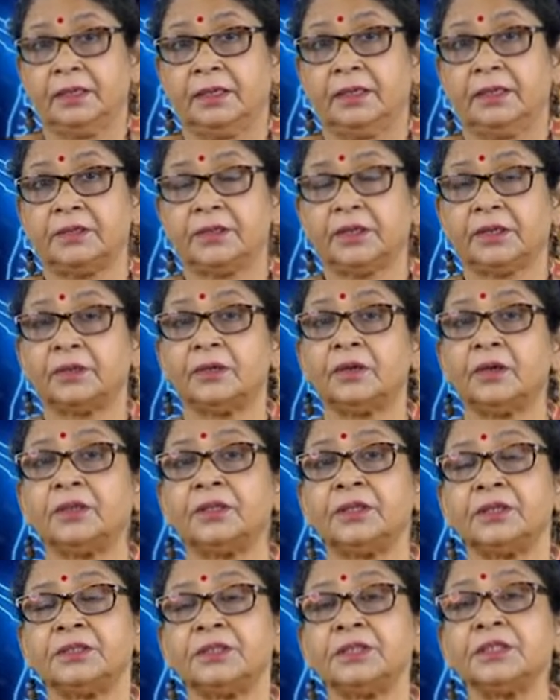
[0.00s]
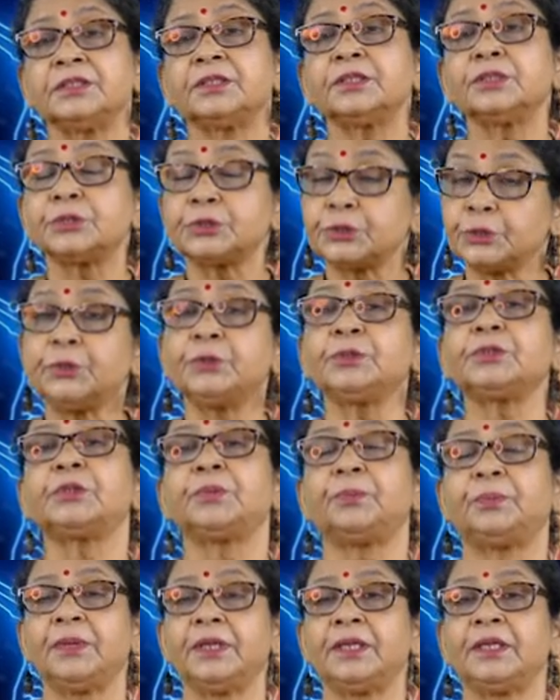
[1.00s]
technologies is so
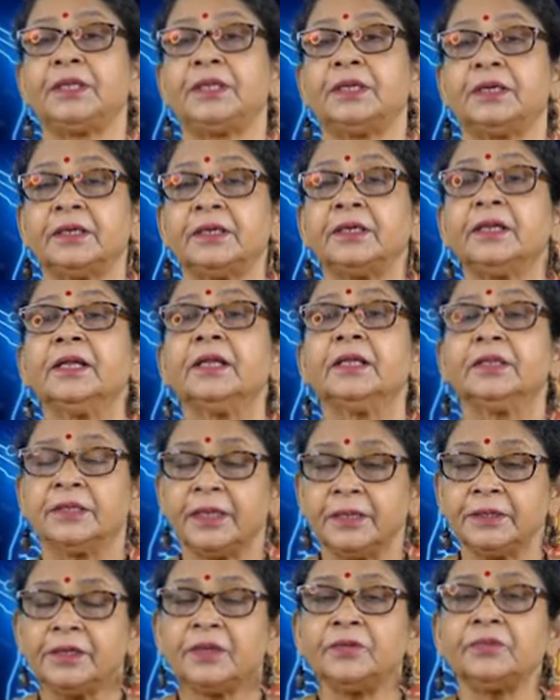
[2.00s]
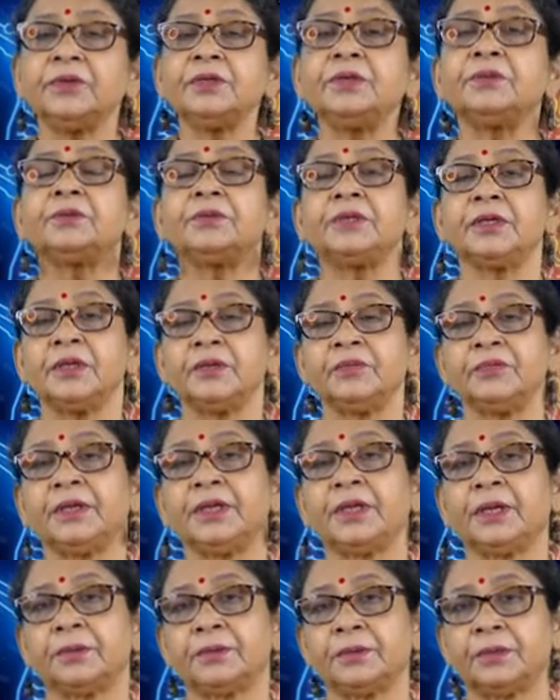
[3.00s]
superior that even today we
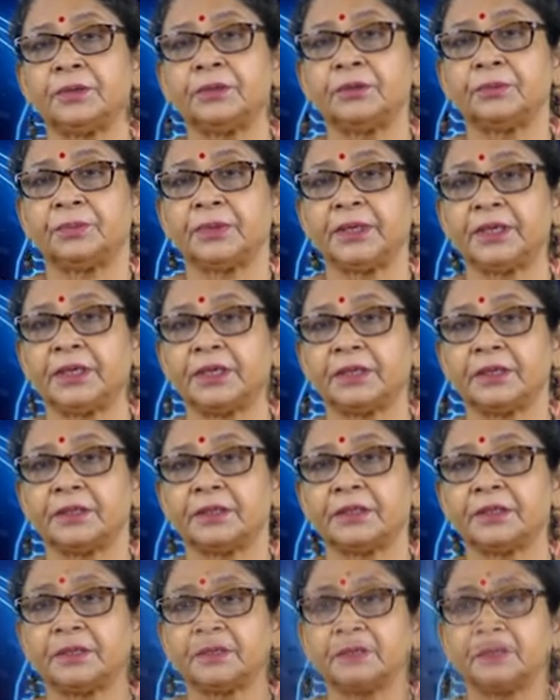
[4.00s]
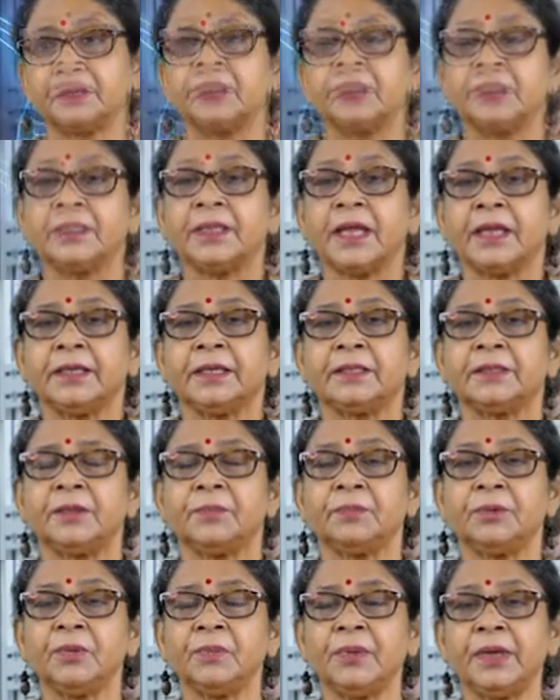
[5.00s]
cannot duplicate it. Like the
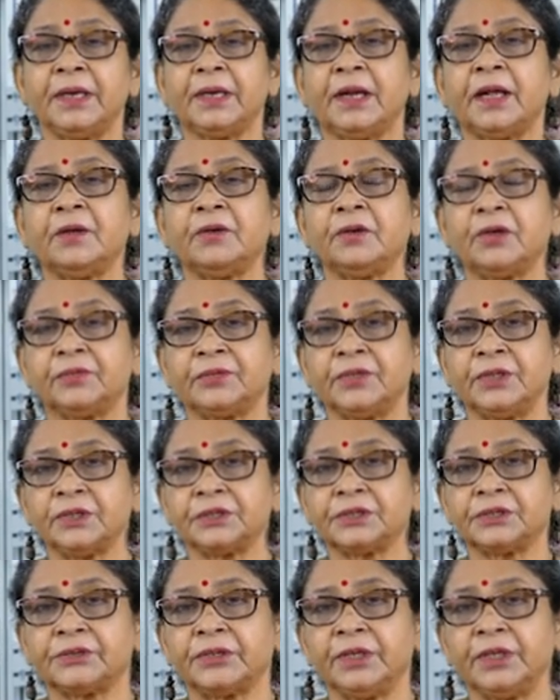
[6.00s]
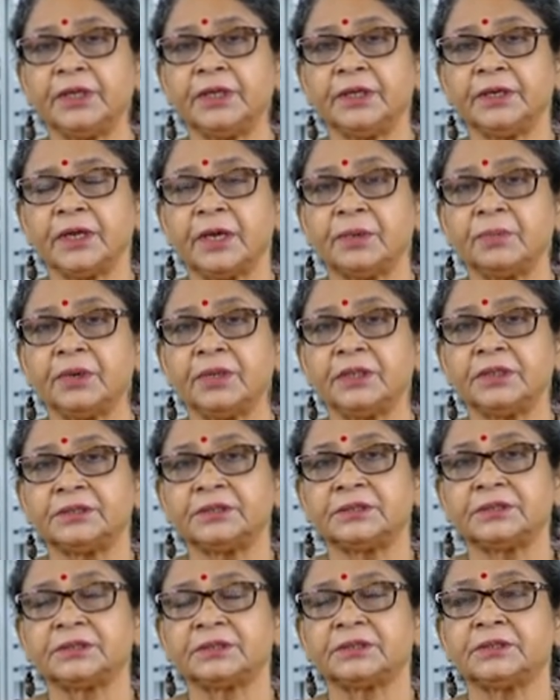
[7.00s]
boomerang of the Australian Aborigines,
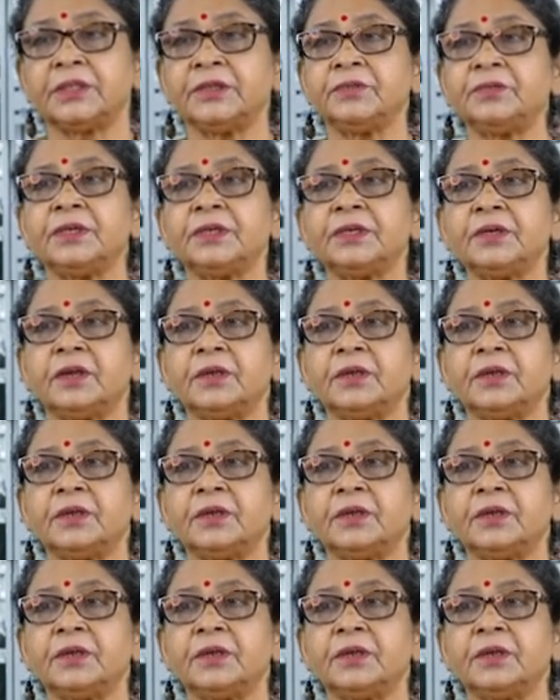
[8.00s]
they were